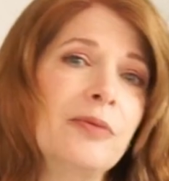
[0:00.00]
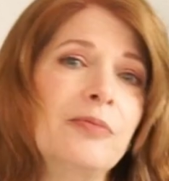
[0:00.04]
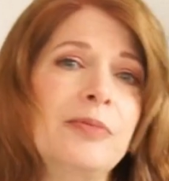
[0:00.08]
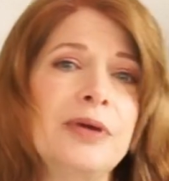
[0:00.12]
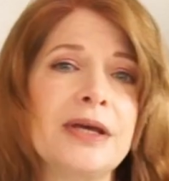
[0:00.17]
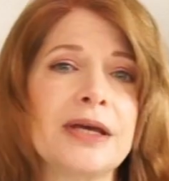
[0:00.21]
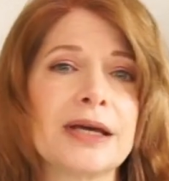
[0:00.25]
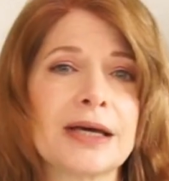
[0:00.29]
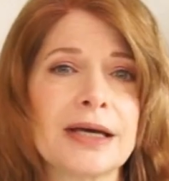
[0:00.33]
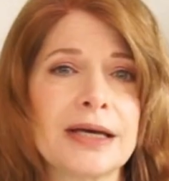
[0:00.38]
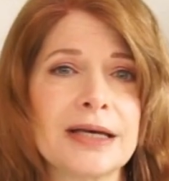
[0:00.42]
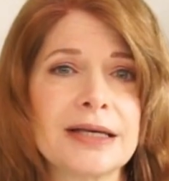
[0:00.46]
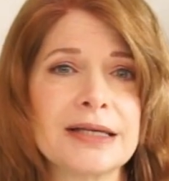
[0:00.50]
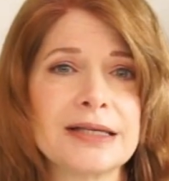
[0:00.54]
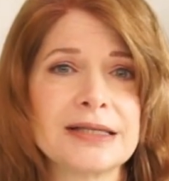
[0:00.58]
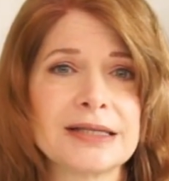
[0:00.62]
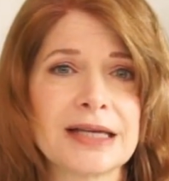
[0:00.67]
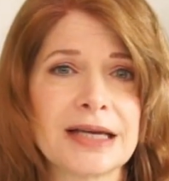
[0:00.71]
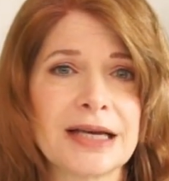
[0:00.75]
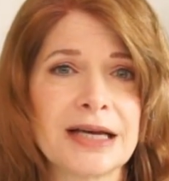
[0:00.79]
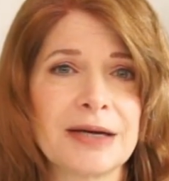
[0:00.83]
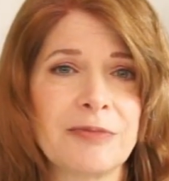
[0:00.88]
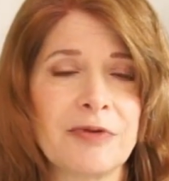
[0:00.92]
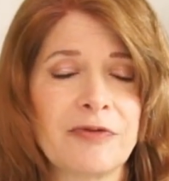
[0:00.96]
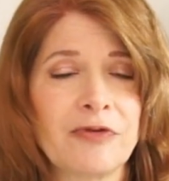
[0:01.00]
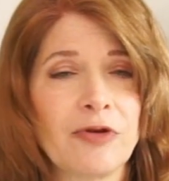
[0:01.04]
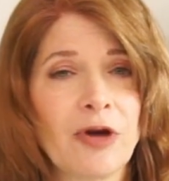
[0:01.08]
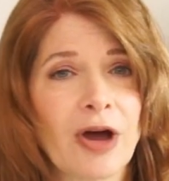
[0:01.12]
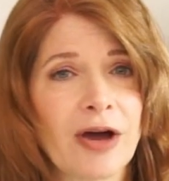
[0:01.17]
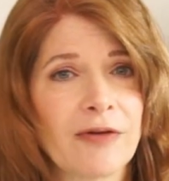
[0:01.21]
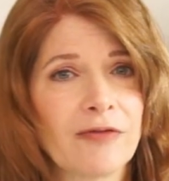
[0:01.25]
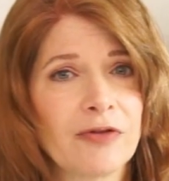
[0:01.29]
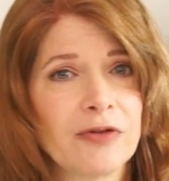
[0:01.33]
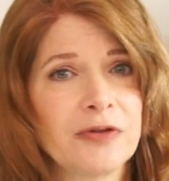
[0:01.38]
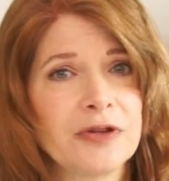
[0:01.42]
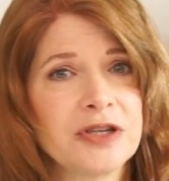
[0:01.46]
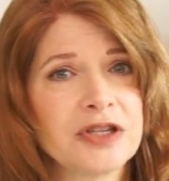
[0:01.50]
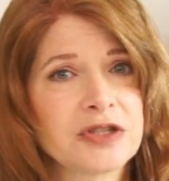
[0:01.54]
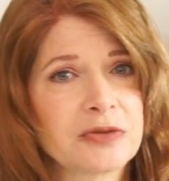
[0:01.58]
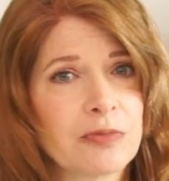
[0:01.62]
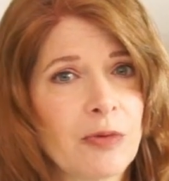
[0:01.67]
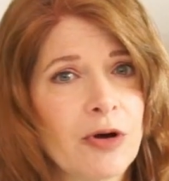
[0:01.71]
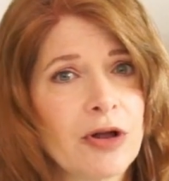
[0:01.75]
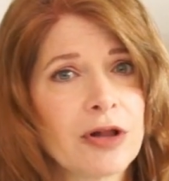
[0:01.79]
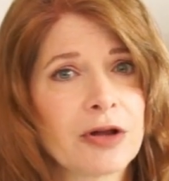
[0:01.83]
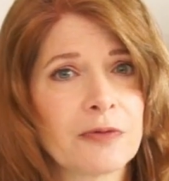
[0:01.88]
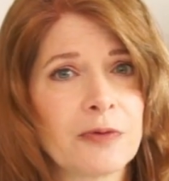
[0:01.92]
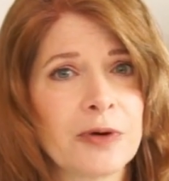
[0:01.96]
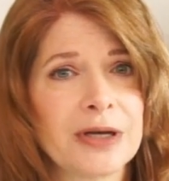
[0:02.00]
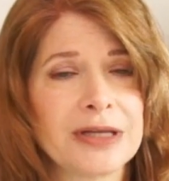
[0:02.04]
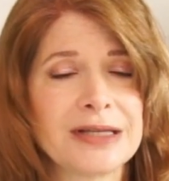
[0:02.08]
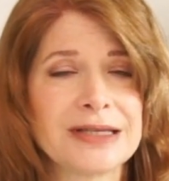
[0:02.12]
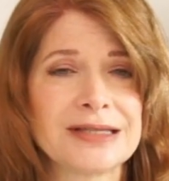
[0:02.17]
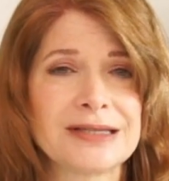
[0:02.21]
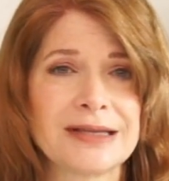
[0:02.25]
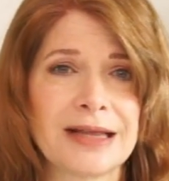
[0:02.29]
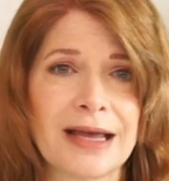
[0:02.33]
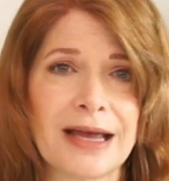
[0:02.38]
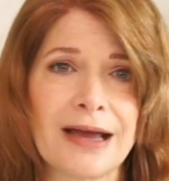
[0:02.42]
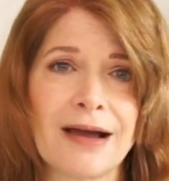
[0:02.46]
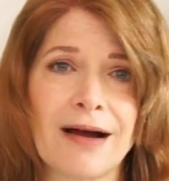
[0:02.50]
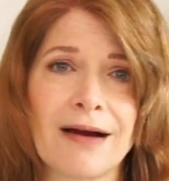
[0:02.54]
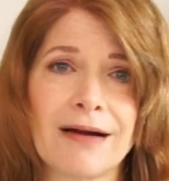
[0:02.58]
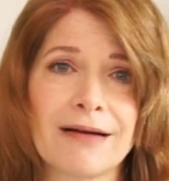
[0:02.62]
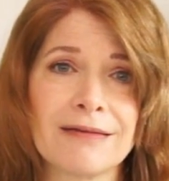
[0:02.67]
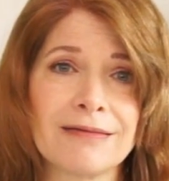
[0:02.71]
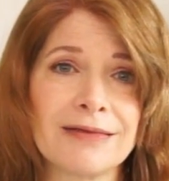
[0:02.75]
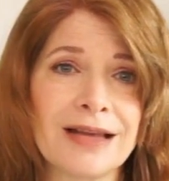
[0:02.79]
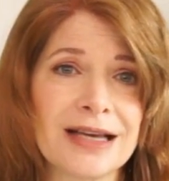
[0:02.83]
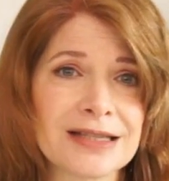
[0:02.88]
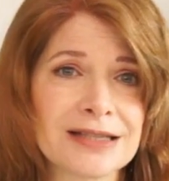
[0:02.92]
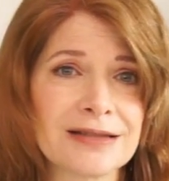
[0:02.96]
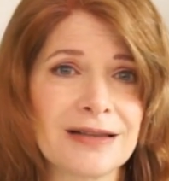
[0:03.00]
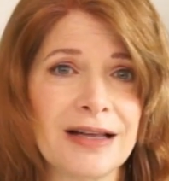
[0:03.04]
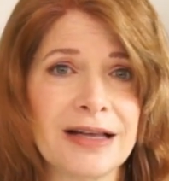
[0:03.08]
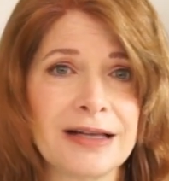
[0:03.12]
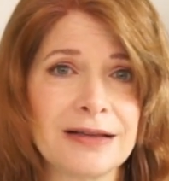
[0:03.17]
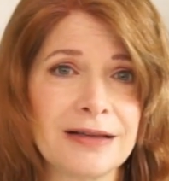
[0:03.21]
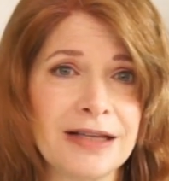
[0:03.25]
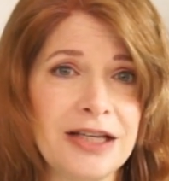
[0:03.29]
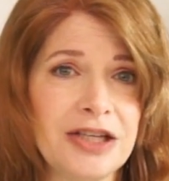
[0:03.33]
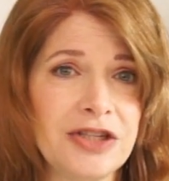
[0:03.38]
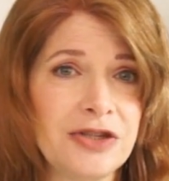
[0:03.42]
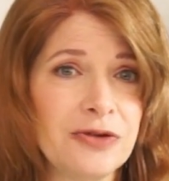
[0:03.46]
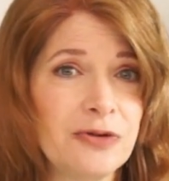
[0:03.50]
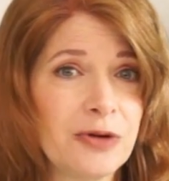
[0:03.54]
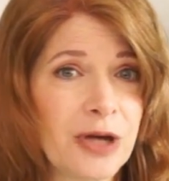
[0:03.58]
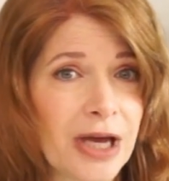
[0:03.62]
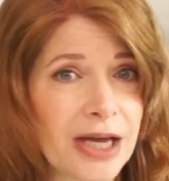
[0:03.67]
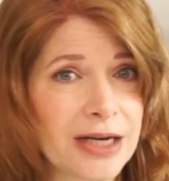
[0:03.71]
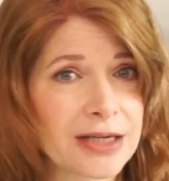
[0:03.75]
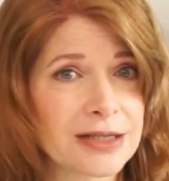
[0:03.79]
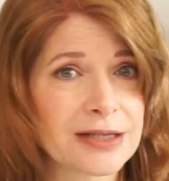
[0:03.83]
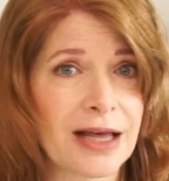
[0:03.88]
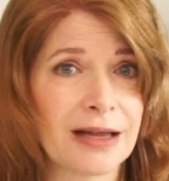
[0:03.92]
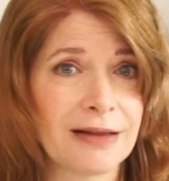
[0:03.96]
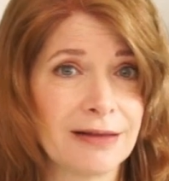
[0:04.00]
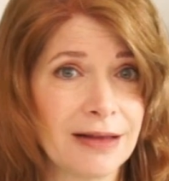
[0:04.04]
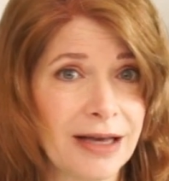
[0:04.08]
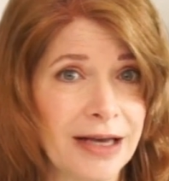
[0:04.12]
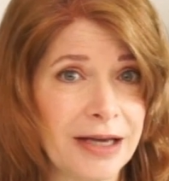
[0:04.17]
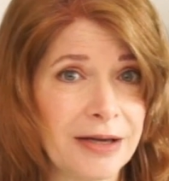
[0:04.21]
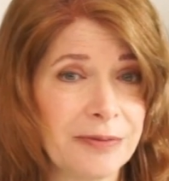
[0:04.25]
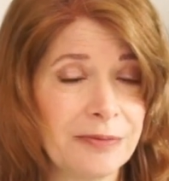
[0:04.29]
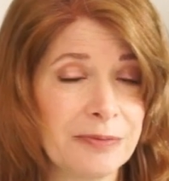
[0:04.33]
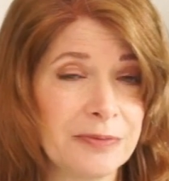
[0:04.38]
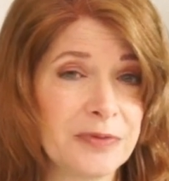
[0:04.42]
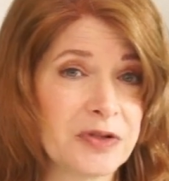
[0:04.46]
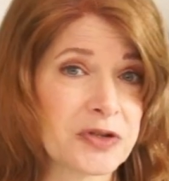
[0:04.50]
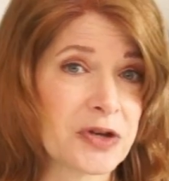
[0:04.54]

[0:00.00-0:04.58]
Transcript: Because if you have only smaller ones, they are less likely to catch that light.